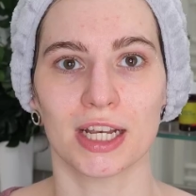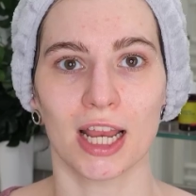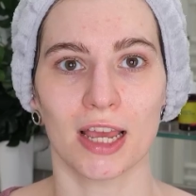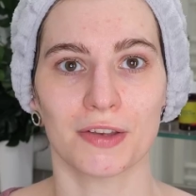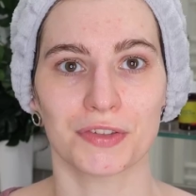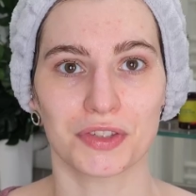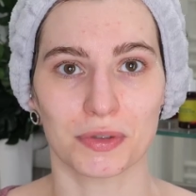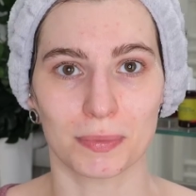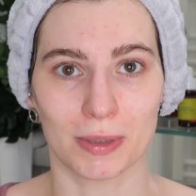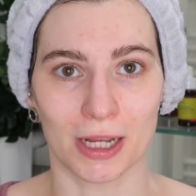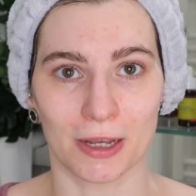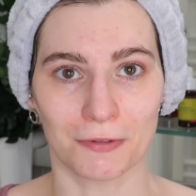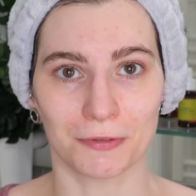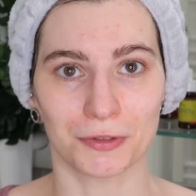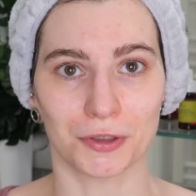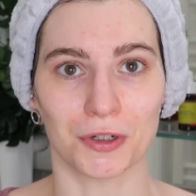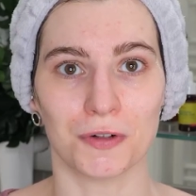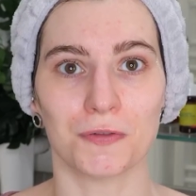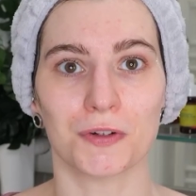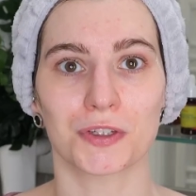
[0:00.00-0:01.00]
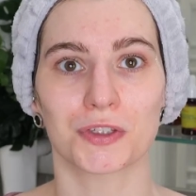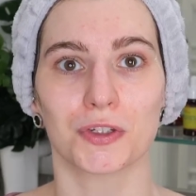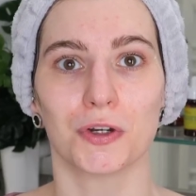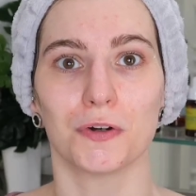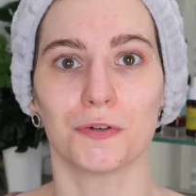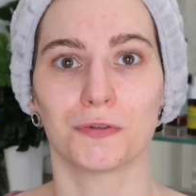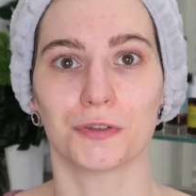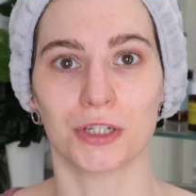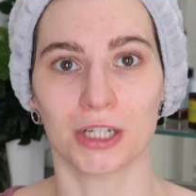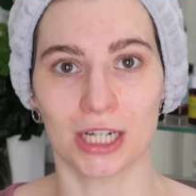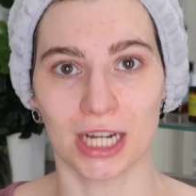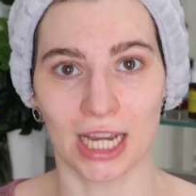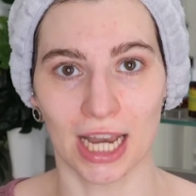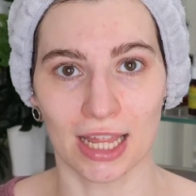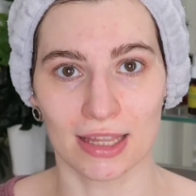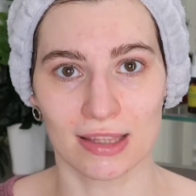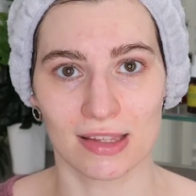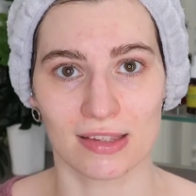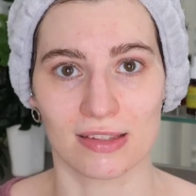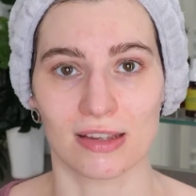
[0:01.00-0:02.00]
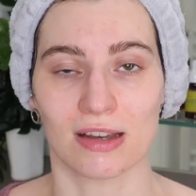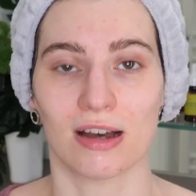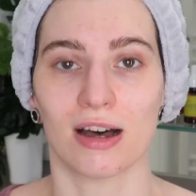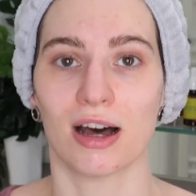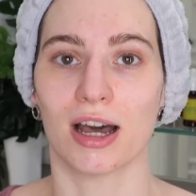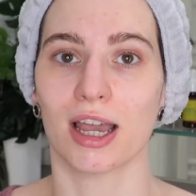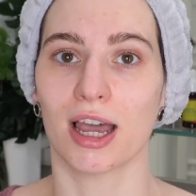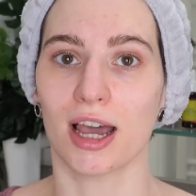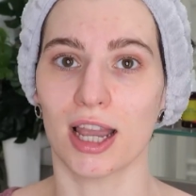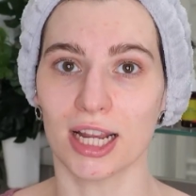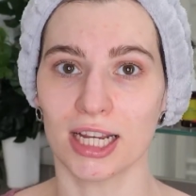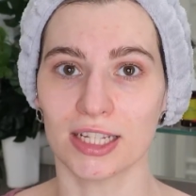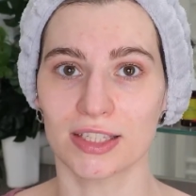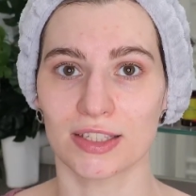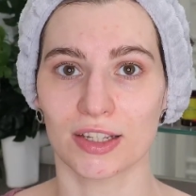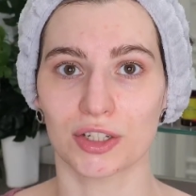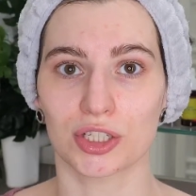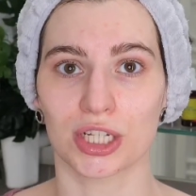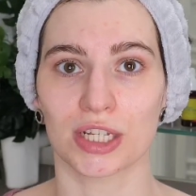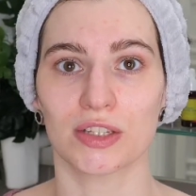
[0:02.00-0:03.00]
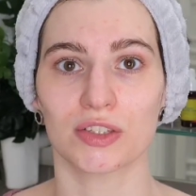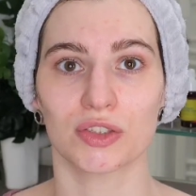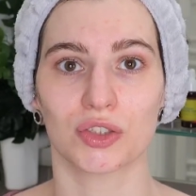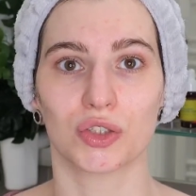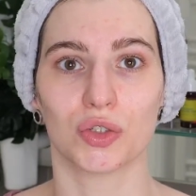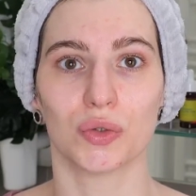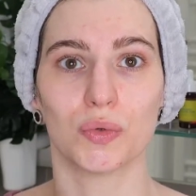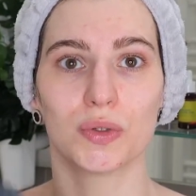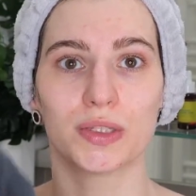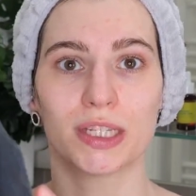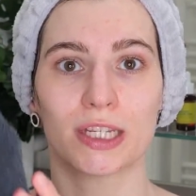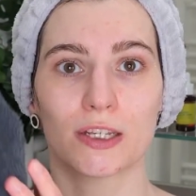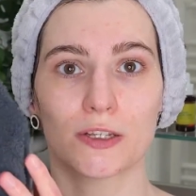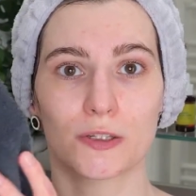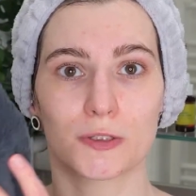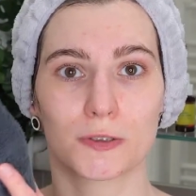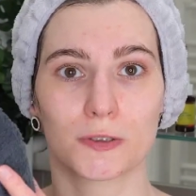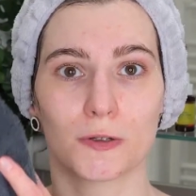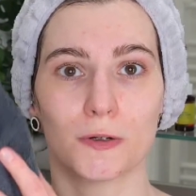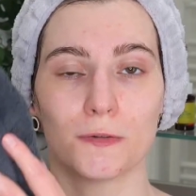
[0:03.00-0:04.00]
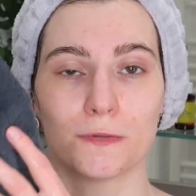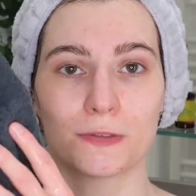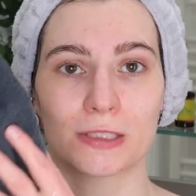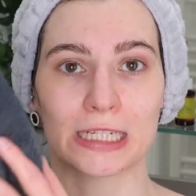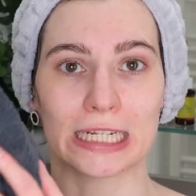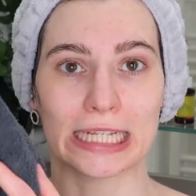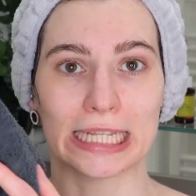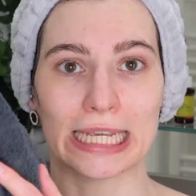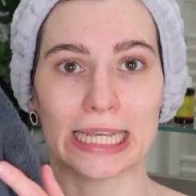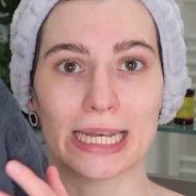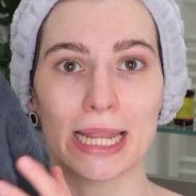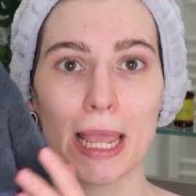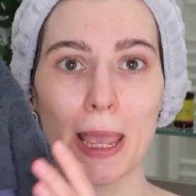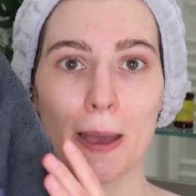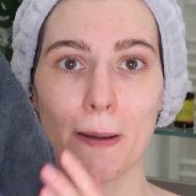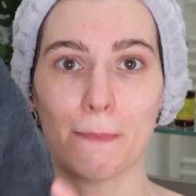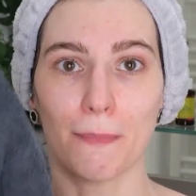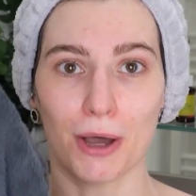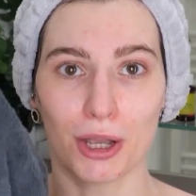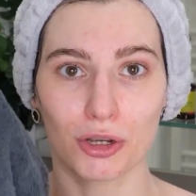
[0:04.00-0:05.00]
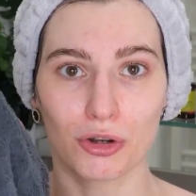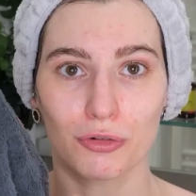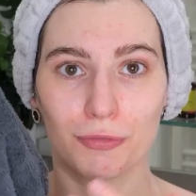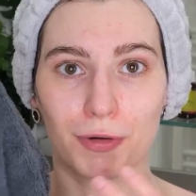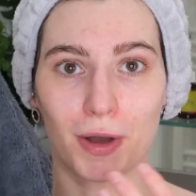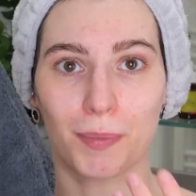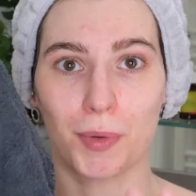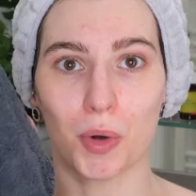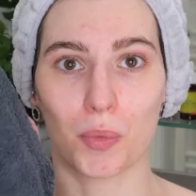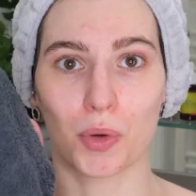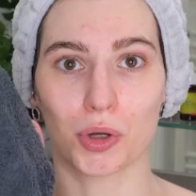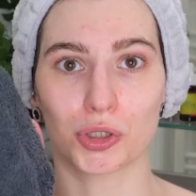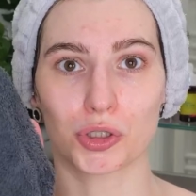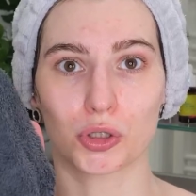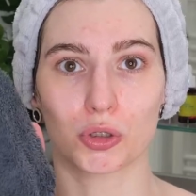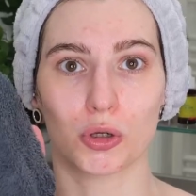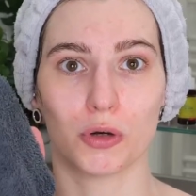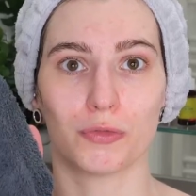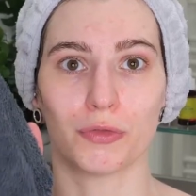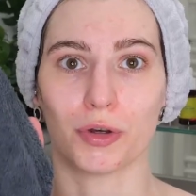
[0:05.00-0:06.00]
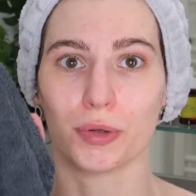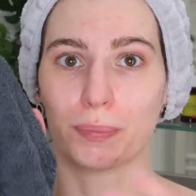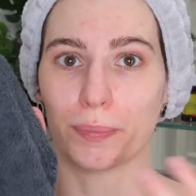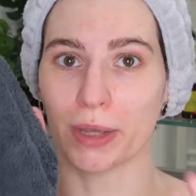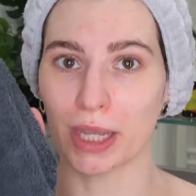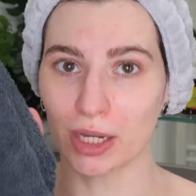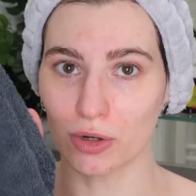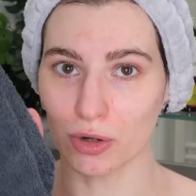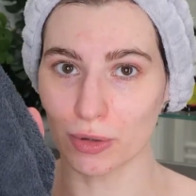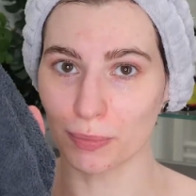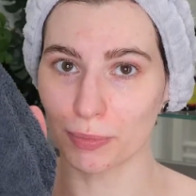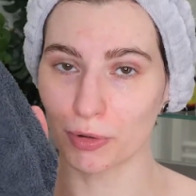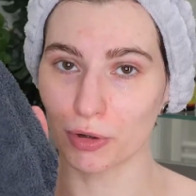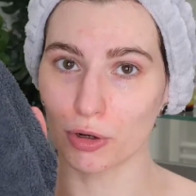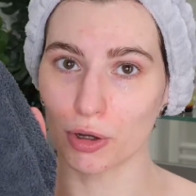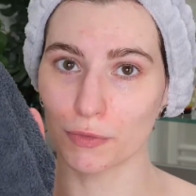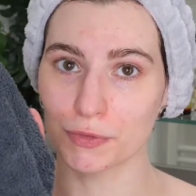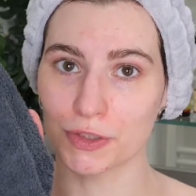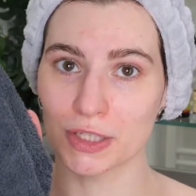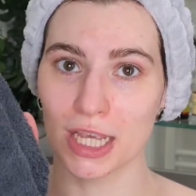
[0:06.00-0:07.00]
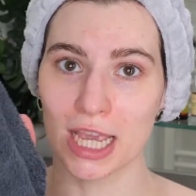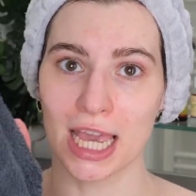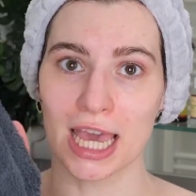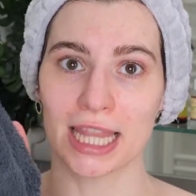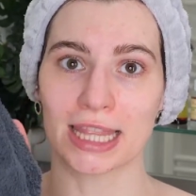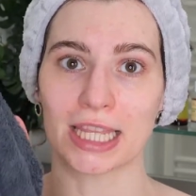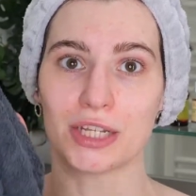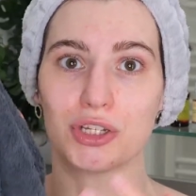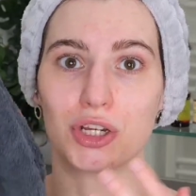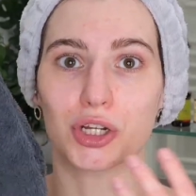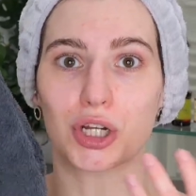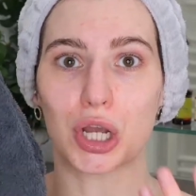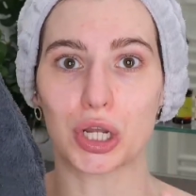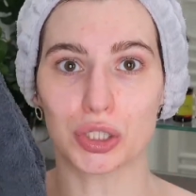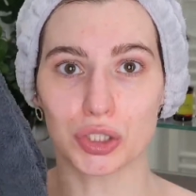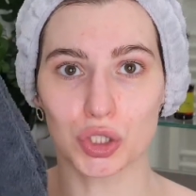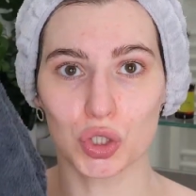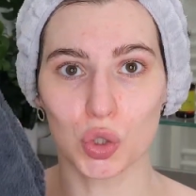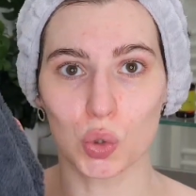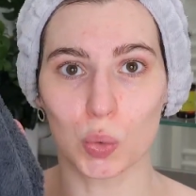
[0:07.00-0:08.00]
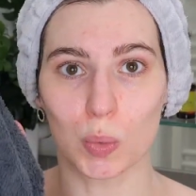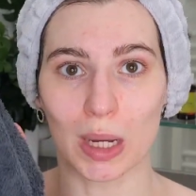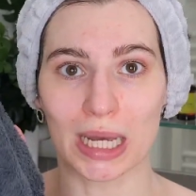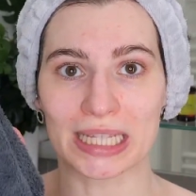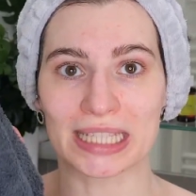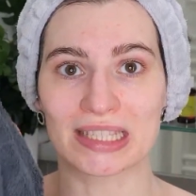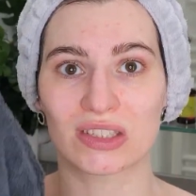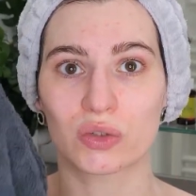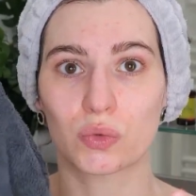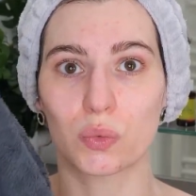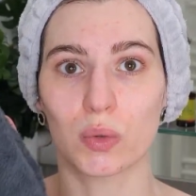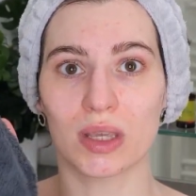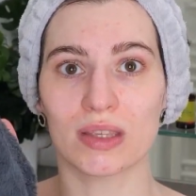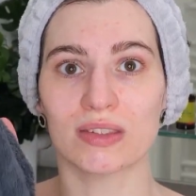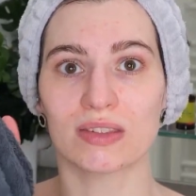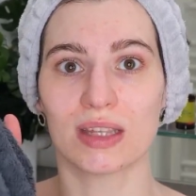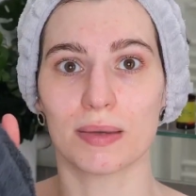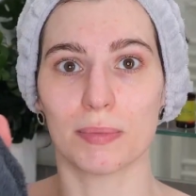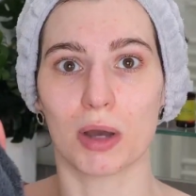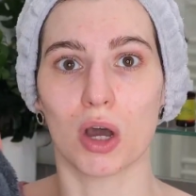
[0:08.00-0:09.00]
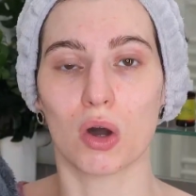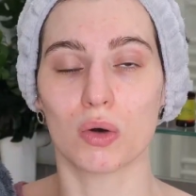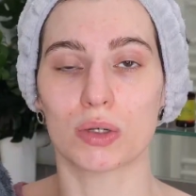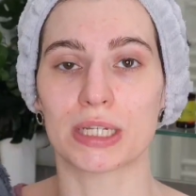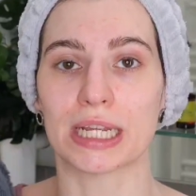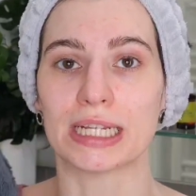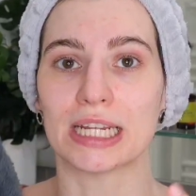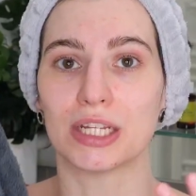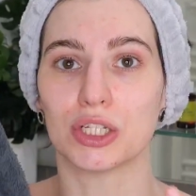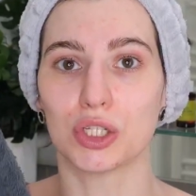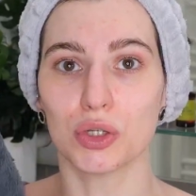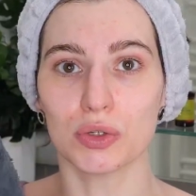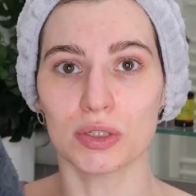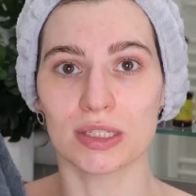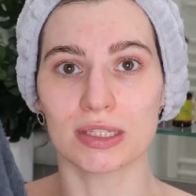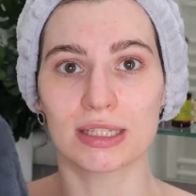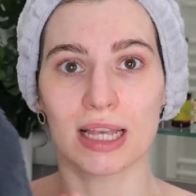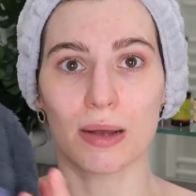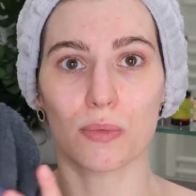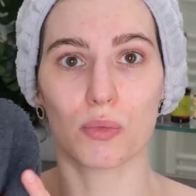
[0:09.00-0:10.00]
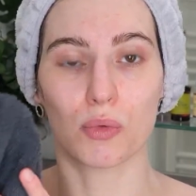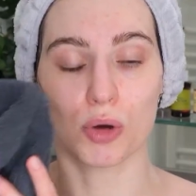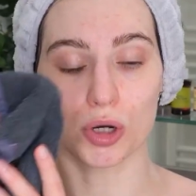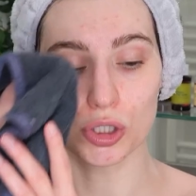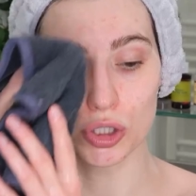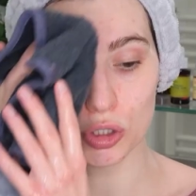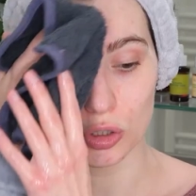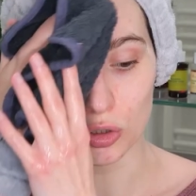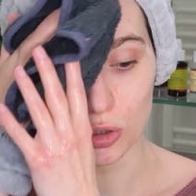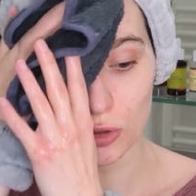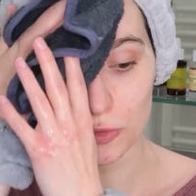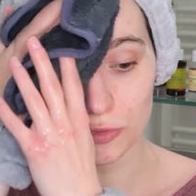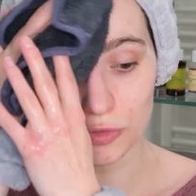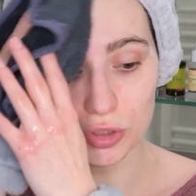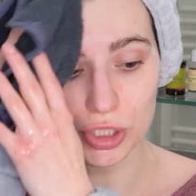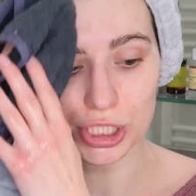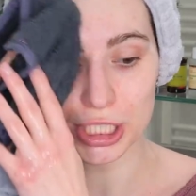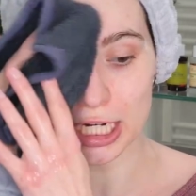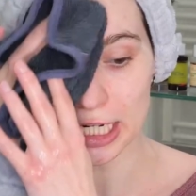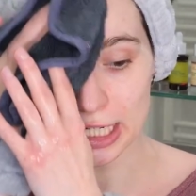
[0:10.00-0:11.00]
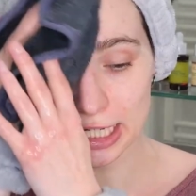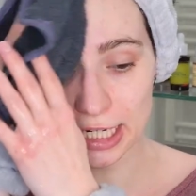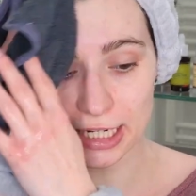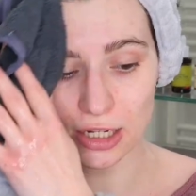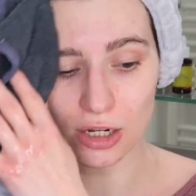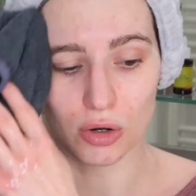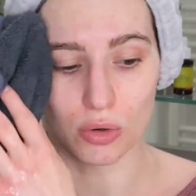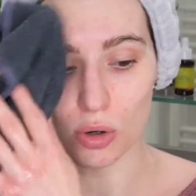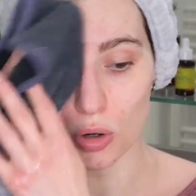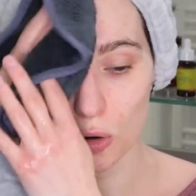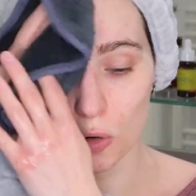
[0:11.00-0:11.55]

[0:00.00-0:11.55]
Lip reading: have some leftovers of your cleanser, I highly suggest using a soft, clean microfiber washcloth on makeup cloths that you're going to wet, squeeze them out, and then use a damp washcloth to gently go